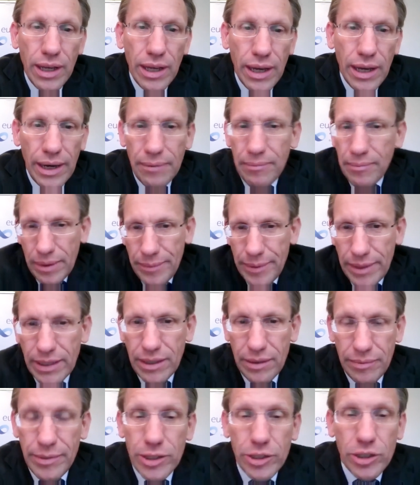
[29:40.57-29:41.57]
um, I mean, the
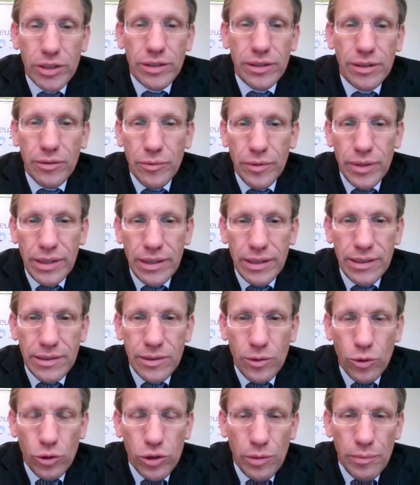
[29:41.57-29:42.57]
Commission, with its
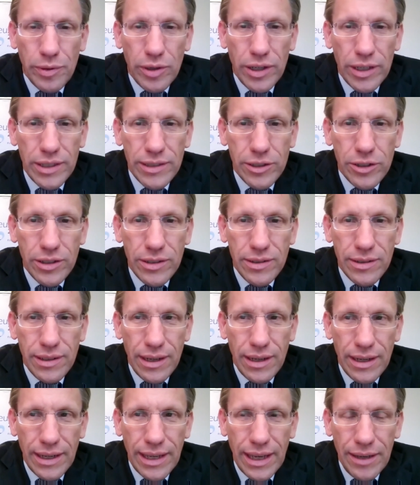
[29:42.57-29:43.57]
social bonds, just
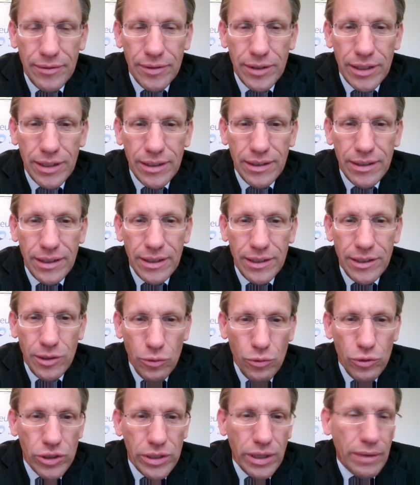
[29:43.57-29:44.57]
uh, gave a, a,
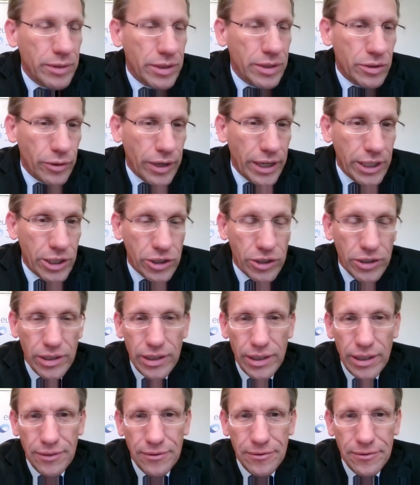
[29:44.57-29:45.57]
huge demonstration
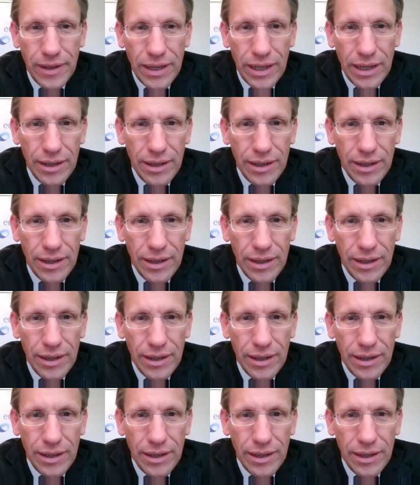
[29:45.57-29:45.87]
of, uh,